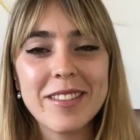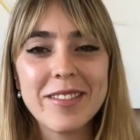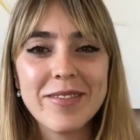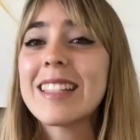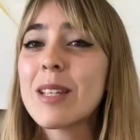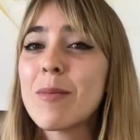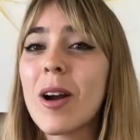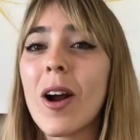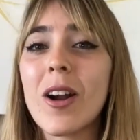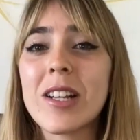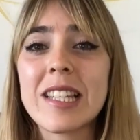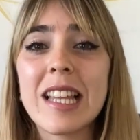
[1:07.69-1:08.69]
eSIM
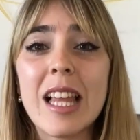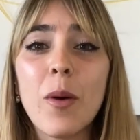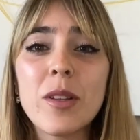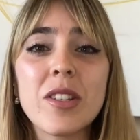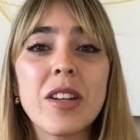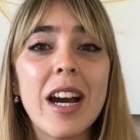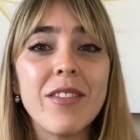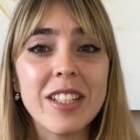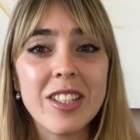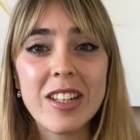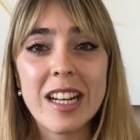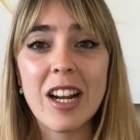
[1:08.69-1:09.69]
cards allow us to have
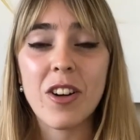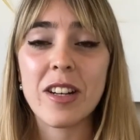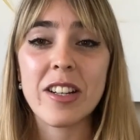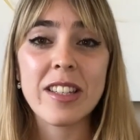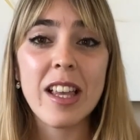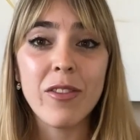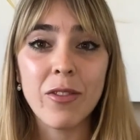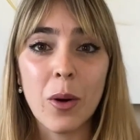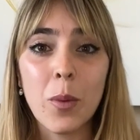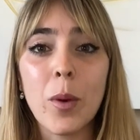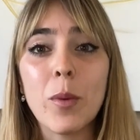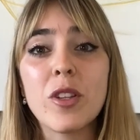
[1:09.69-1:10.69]
internet on our cell
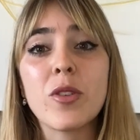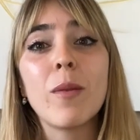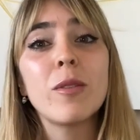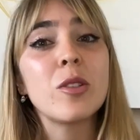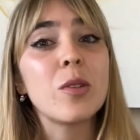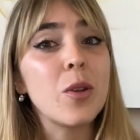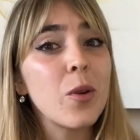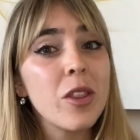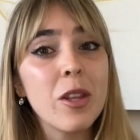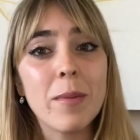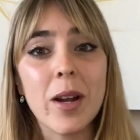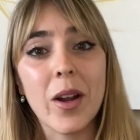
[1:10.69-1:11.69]
phone when we travel to North
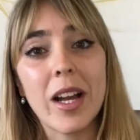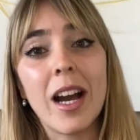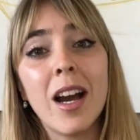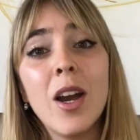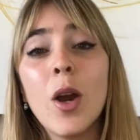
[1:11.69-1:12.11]
America